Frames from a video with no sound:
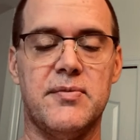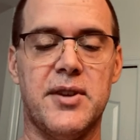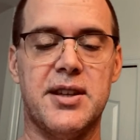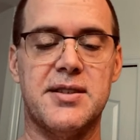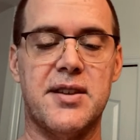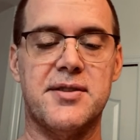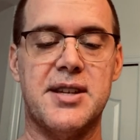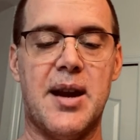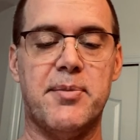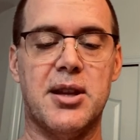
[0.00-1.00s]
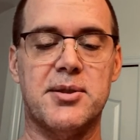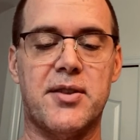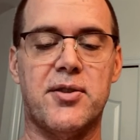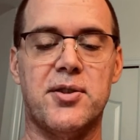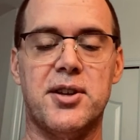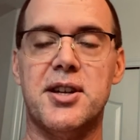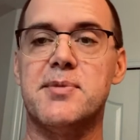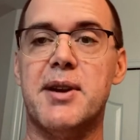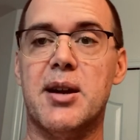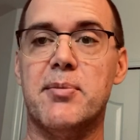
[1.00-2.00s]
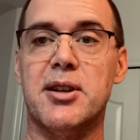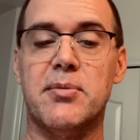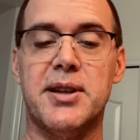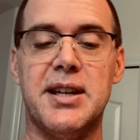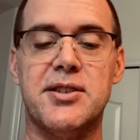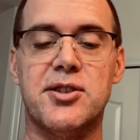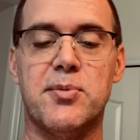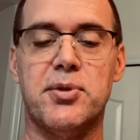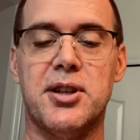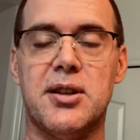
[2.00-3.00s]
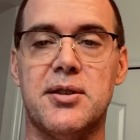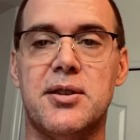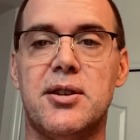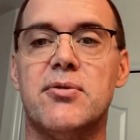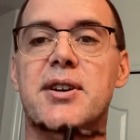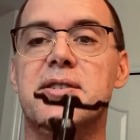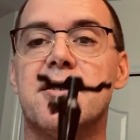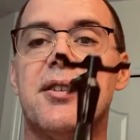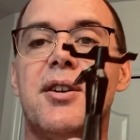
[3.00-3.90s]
instead of snapping them because I've heard it does make them a little bit easier to put in the razor.